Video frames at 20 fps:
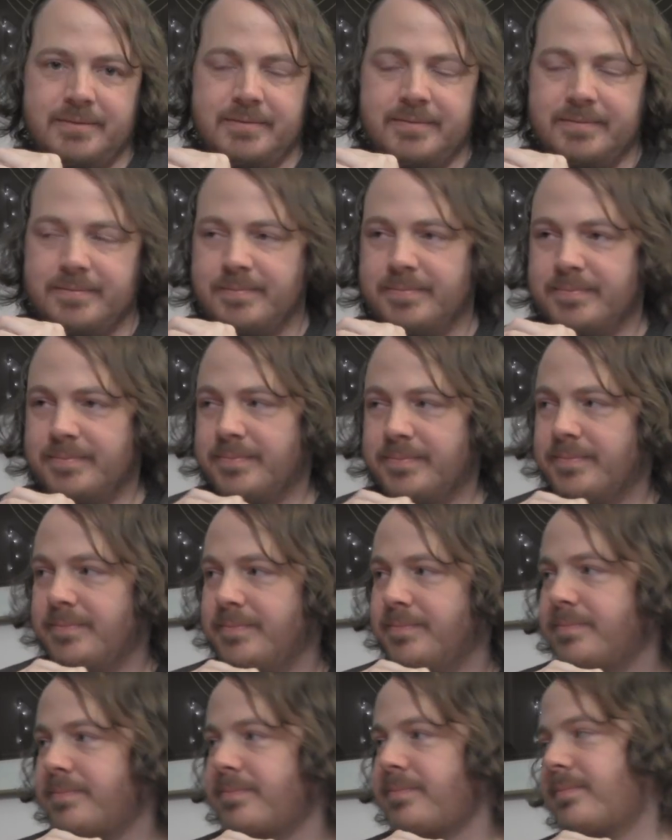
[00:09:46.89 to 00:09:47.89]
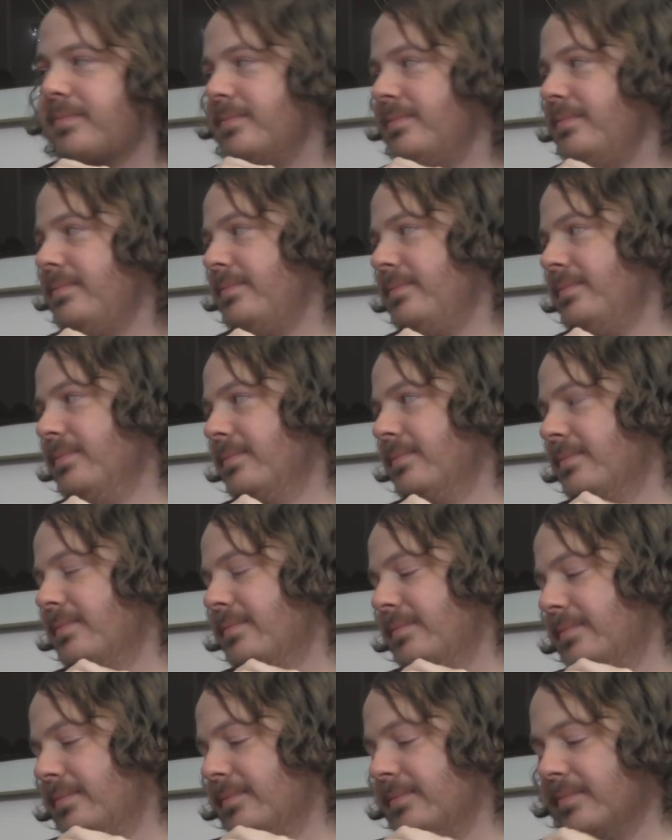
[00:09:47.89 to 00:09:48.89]

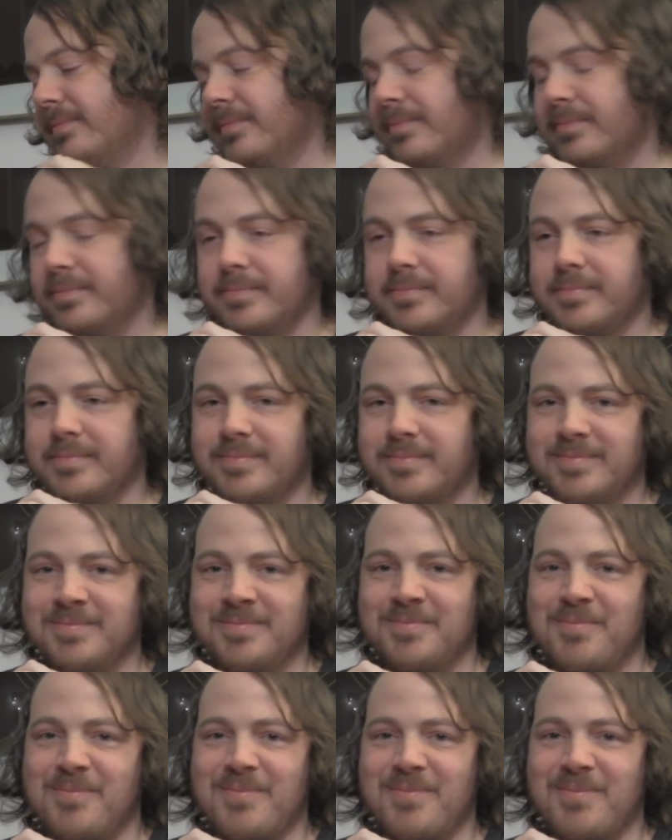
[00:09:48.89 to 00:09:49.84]
The person shown says nothing.